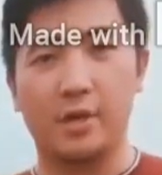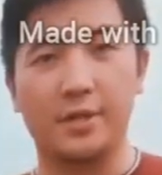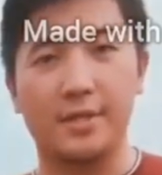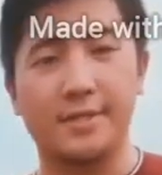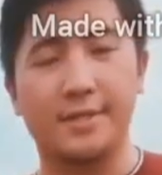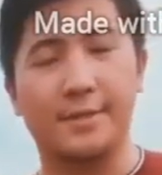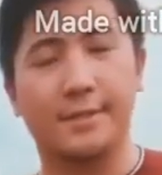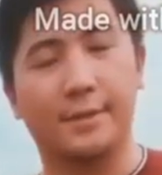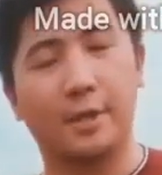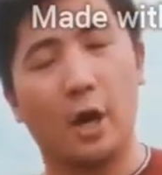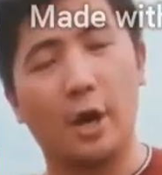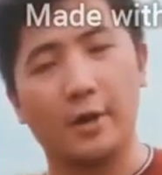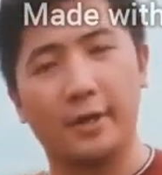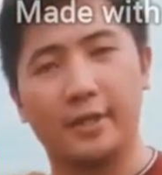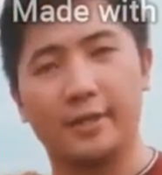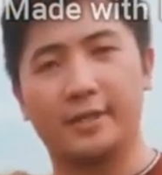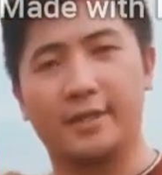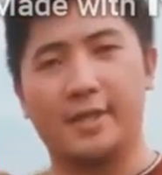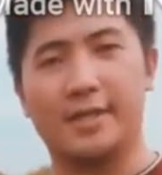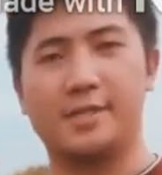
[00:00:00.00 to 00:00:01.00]
on
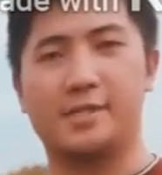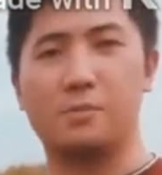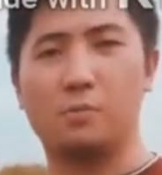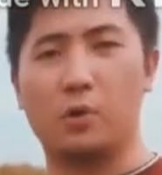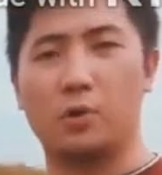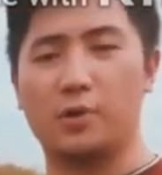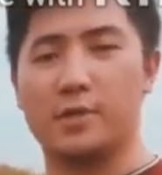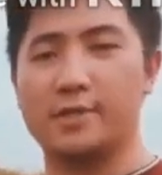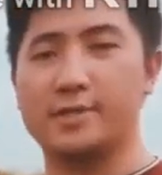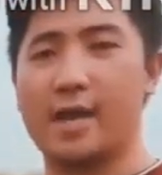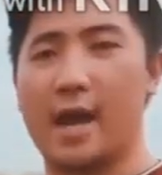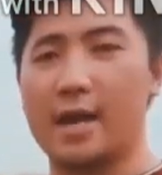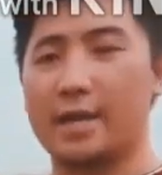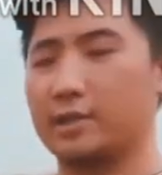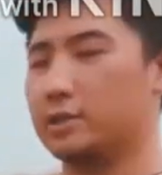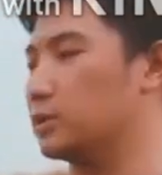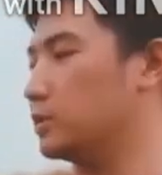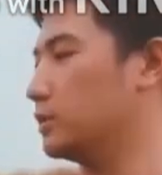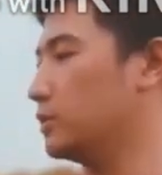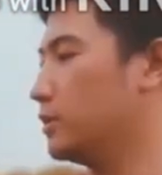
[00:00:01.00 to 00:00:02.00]
starting this
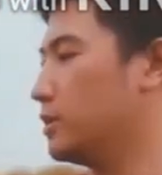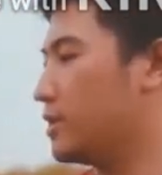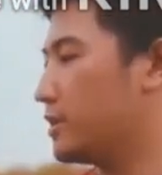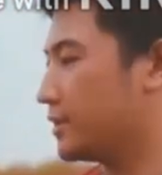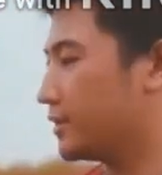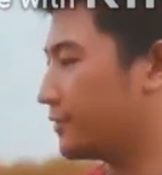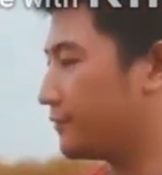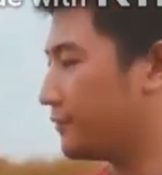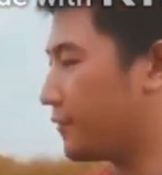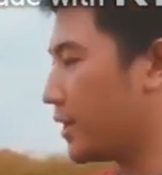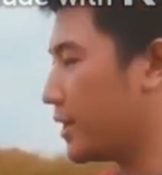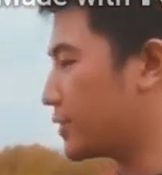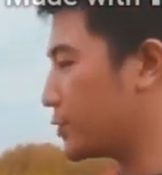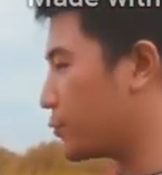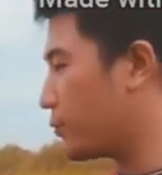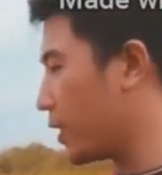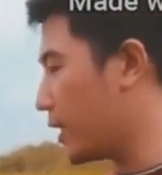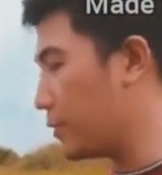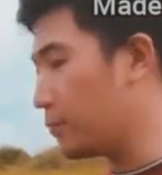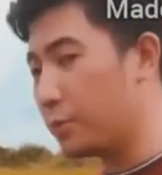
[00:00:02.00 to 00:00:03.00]
motorcycle. The first
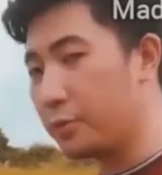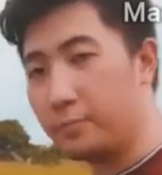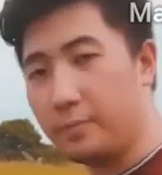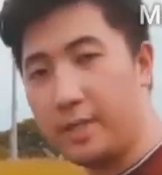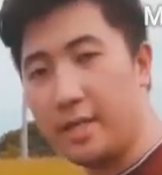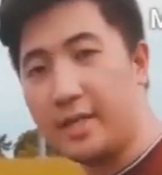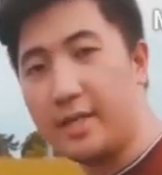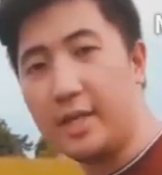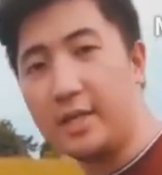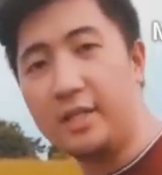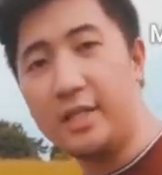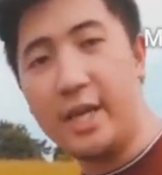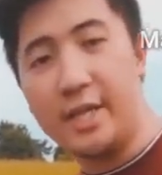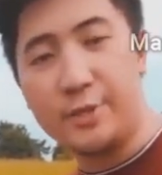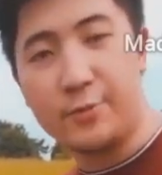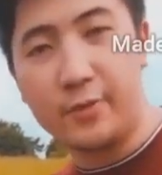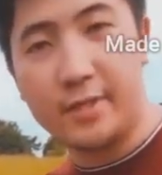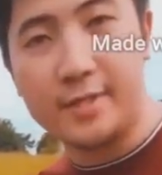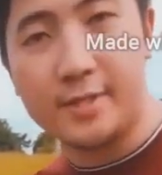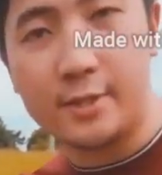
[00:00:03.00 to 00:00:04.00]
one would be an
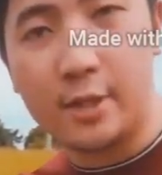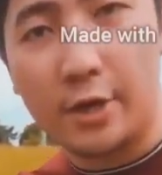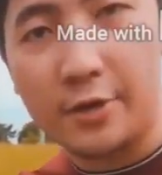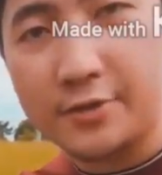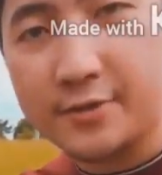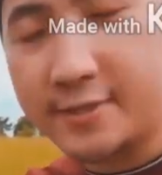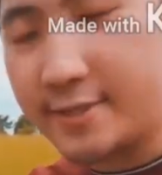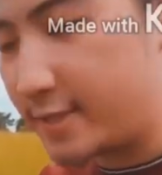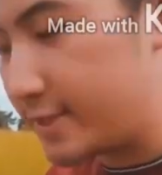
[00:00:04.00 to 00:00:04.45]
electric start